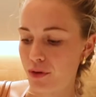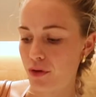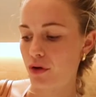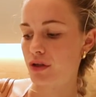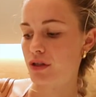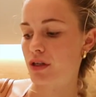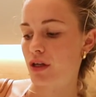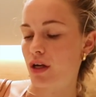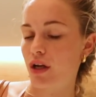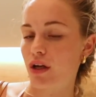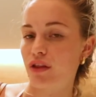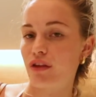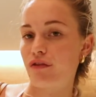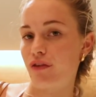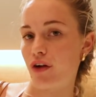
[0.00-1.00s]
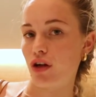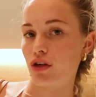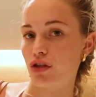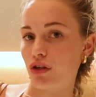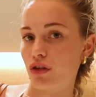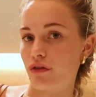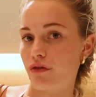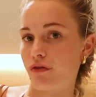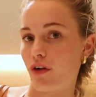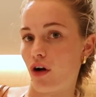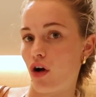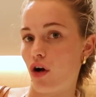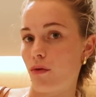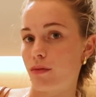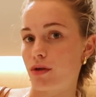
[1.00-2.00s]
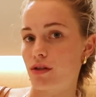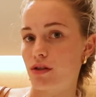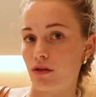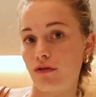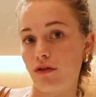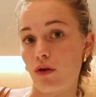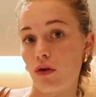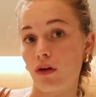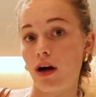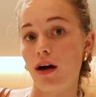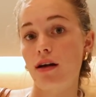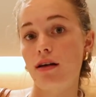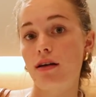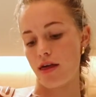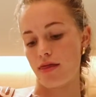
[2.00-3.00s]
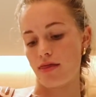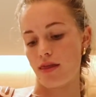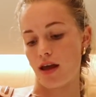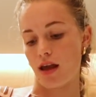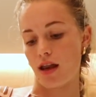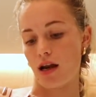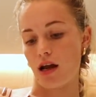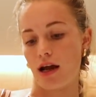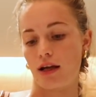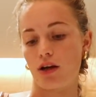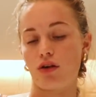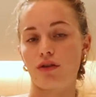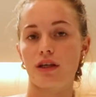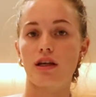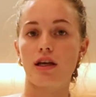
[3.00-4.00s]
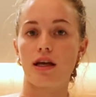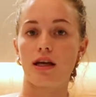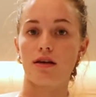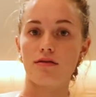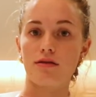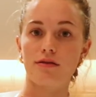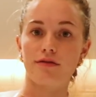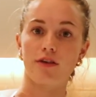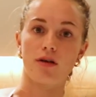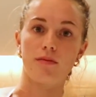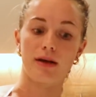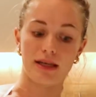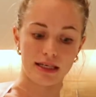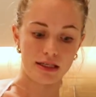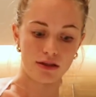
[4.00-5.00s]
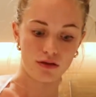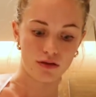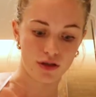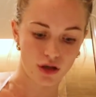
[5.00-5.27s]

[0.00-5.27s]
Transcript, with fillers: bought the Virtue from Sephora, and then I got the Kiehl's from a Kiehl's